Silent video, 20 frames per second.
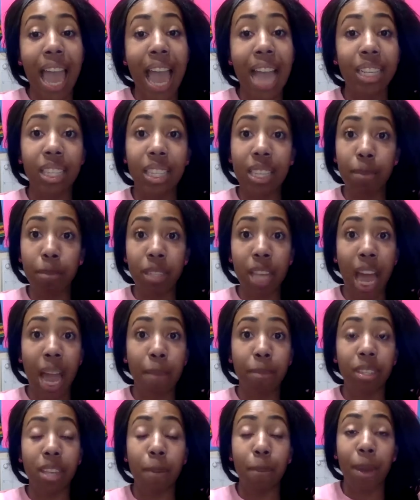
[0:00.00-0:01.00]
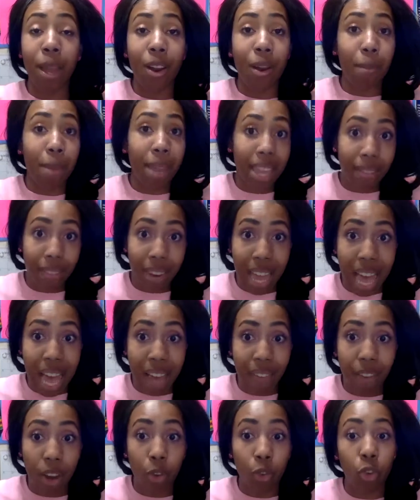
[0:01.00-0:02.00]
And sometimes a parent may even
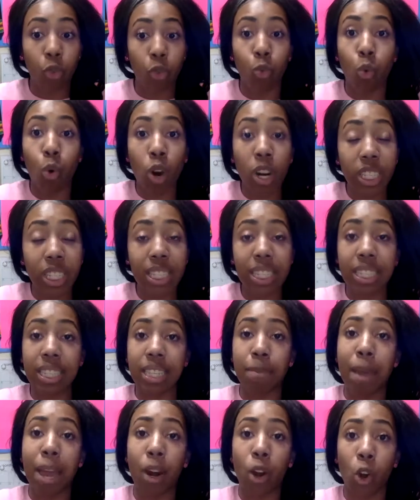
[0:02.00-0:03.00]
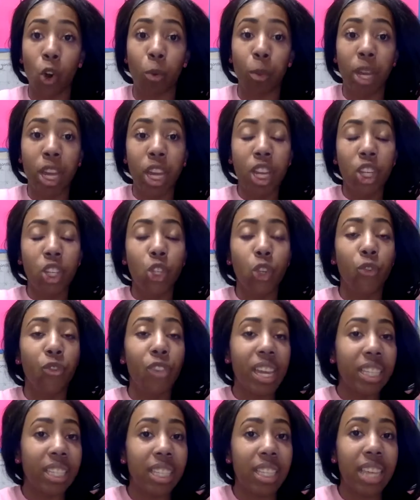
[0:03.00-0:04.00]
have a reward system at home. So if
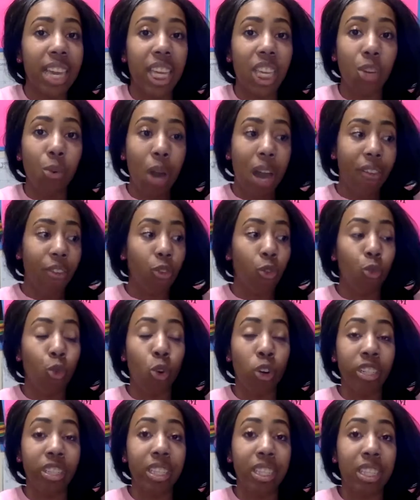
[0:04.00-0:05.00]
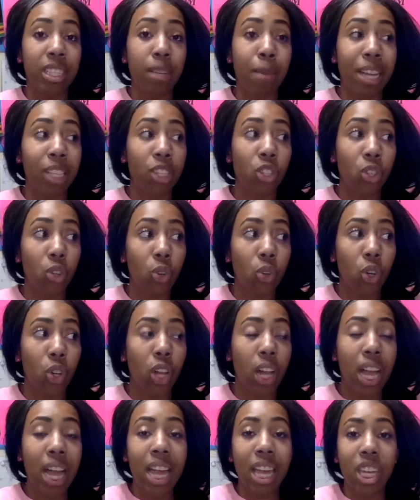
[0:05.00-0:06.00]
they see that you have a reward system at
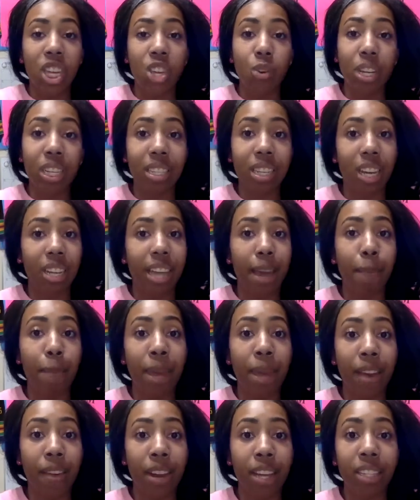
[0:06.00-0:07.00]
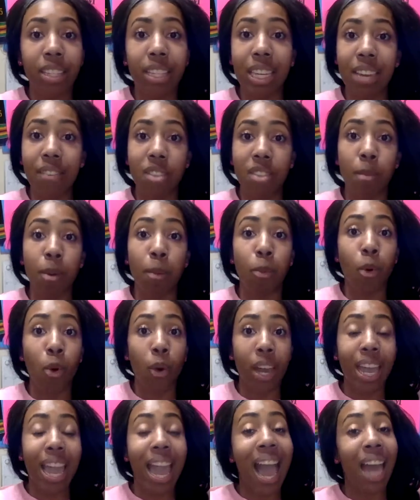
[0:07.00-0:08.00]
school, you can tell that parent to give them a
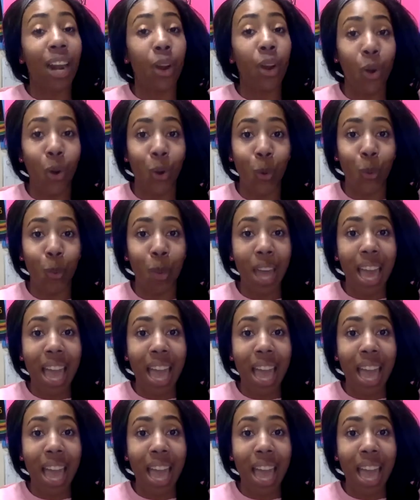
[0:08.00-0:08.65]
point at home.